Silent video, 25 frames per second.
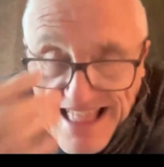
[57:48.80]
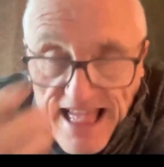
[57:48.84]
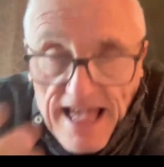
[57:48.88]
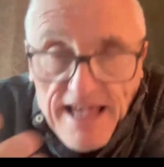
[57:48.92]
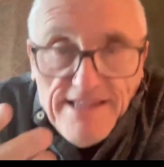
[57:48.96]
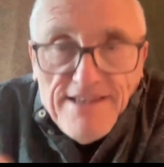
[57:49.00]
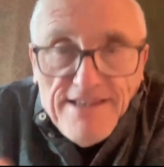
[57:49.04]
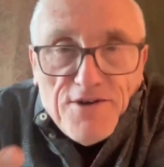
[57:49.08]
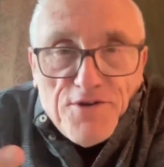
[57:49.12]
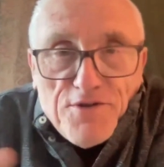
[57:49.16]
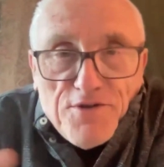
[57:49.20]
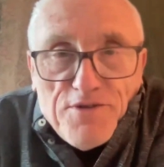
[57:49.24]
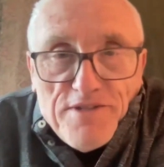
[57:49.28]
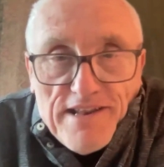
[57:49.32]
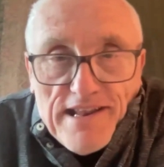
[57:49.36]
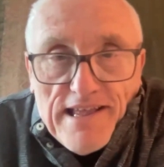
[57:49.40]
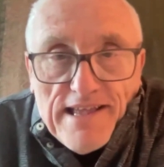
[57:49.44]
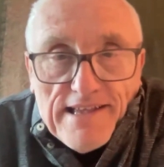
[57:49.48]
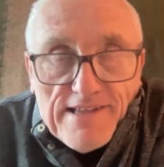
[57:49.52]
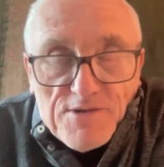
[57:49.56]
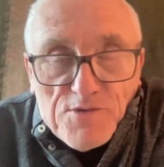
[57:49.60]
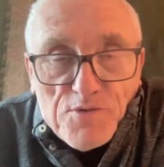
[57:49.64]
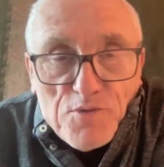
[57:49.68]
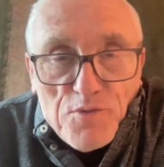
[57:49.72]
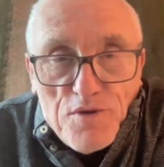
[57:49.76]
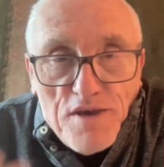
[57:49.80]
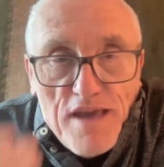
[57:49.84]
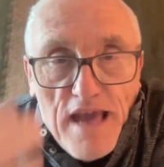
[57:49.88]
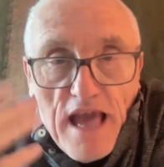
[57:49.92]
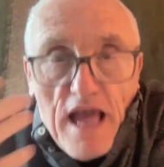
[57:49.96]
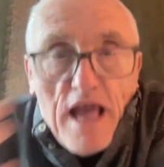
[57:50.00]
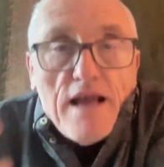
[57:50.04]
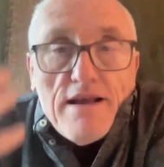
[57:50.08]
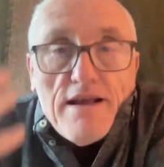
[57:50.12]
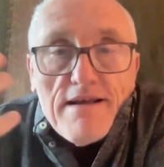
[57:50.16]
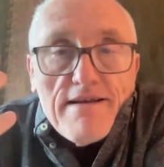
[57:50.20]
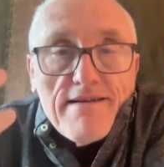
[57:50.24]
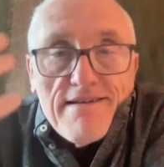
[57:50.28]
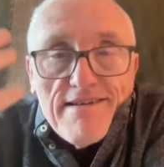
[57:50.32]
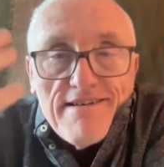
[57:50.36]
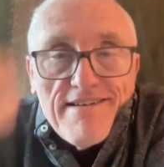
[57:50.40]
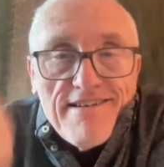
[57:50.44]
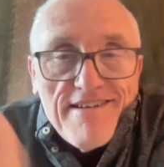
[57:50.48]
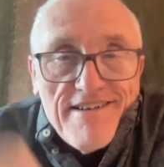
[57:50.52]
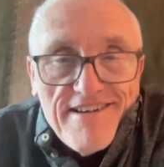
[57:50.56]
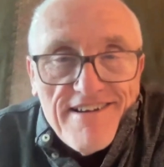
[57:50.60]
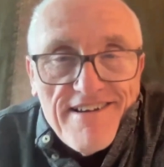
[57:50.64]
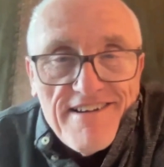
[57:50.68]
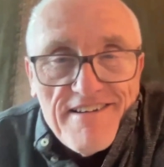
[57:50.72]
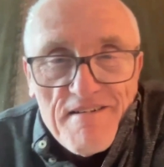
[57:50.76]
And we spoke several times
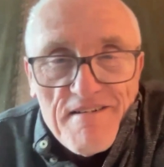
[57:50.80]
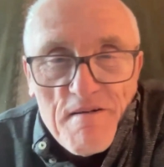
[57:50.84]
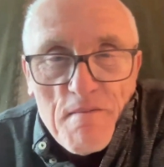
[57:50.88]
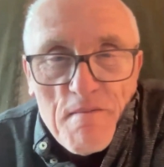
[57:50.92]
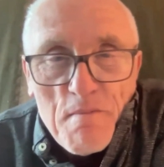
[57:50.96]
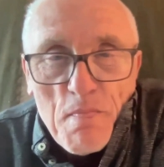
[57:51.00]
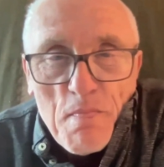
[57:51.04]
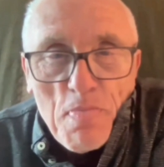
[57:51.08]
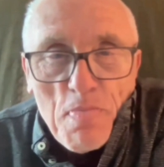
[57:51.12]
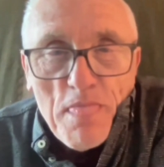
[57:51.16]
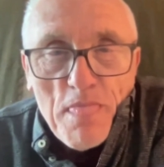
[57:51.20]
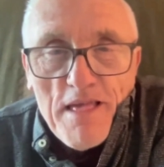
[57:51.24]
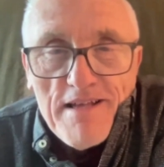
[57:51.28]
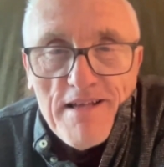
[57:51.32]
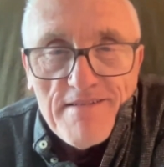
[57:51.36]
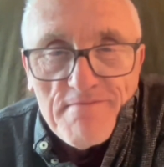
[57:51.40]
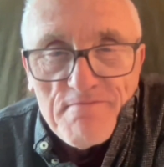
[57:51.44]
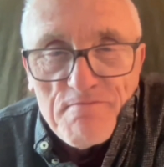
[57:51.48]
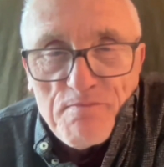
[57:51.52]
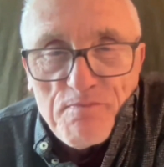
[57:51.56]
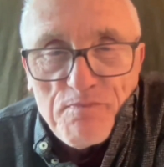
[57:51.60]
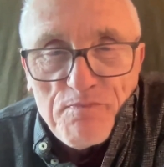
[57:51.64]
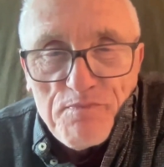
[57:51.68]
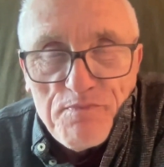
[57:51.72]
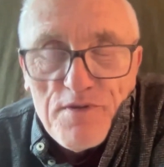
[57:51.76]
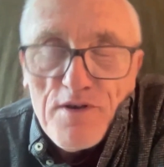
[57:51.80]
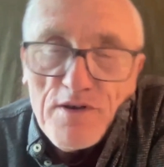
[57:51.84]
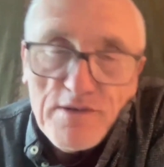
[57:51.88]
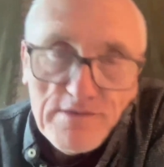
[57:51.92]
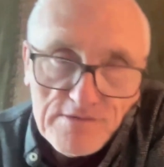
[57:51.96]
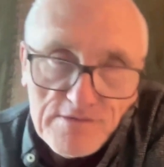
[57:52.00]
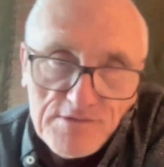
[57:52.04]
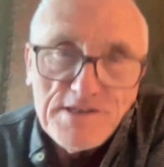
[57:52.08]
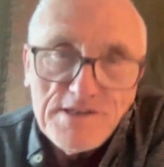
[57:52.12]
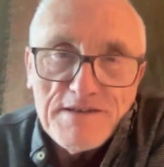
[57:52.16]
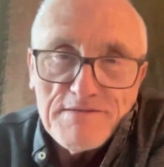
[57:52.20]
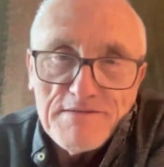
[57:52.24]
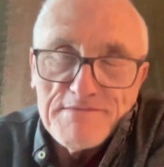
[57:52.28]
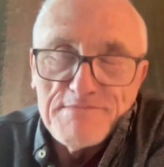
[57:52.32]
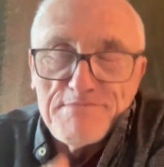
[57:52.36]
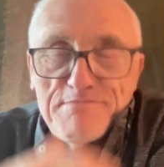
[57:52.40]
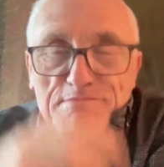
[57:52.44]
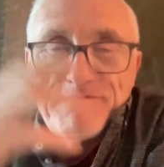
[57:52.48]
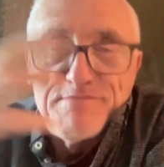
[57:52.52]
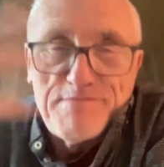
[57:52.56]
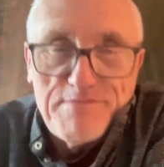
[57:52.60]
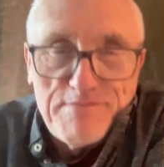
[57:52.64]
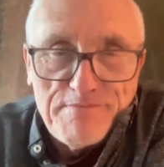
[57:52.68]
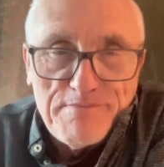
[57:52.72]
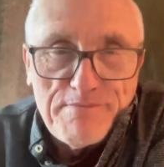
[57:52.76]
after she wrote this
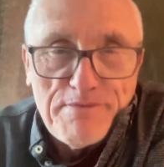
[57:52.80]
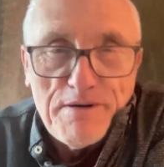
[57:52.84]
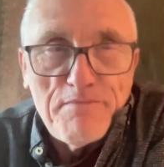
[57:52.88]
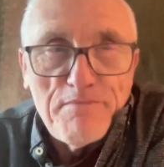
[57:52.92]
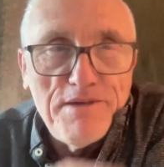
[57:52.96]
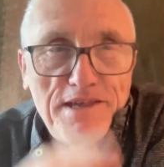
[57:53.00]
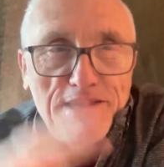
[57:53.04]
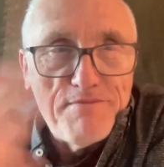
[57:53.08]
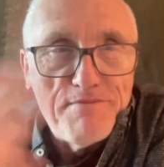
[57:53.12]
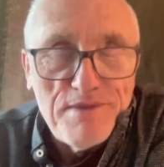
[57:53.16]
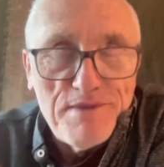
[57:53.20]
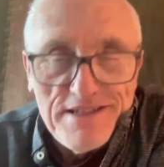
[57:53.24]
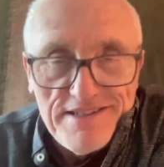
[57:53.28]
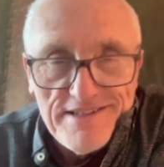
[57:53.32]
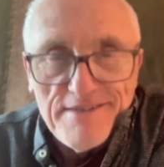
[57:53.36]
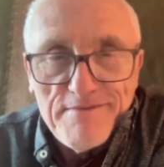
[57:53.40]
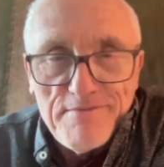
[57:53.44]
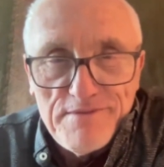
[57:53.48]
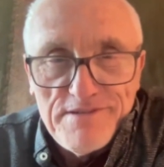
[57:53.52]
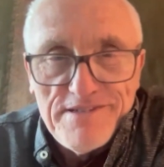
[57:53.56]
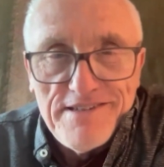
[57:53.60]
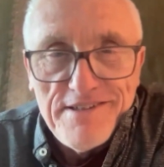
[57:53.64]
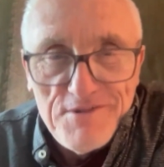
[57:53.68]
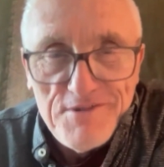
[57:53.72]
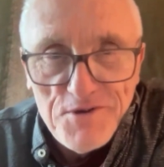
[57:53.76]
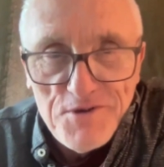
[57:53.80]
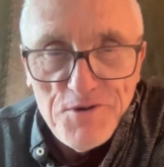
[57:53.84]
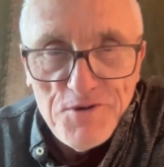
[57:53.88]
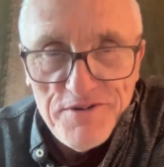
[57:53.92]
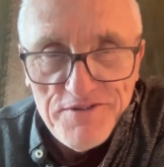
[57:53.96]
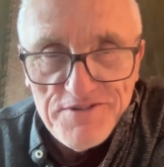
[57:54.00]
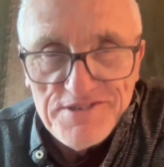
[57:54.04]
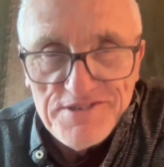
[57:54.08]
great book.